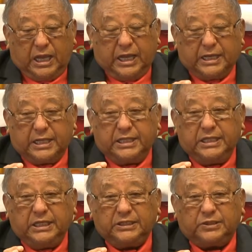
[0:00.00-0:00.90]
And at
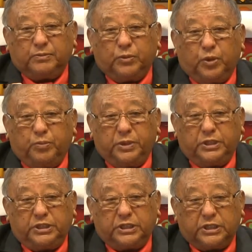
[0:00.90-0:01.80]
this
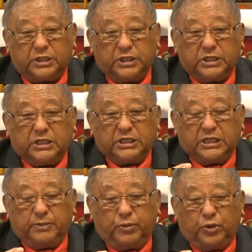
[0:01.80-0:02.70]
moment,
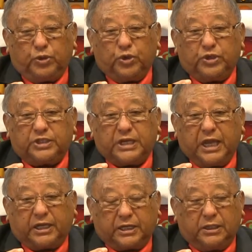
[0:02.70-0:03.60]
if you don't
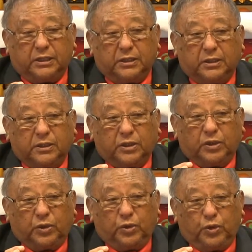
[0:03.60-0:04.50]
tackle
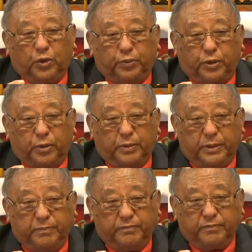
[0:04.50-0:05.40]
your
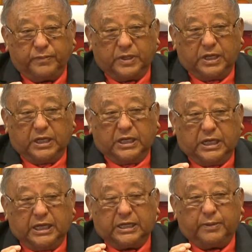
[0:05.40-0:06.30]
problem,
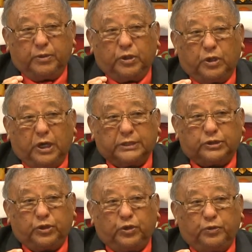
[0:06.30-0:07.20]
and if you
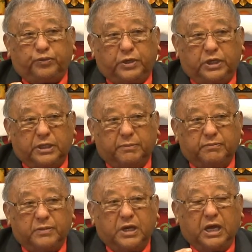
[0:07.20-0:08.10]
lost your
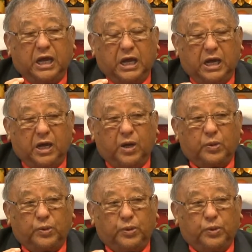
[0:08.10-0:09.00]
freedom,
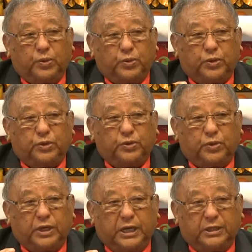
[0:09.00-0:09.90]
how are you going
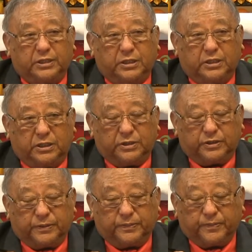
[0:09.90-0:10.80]
to handle it?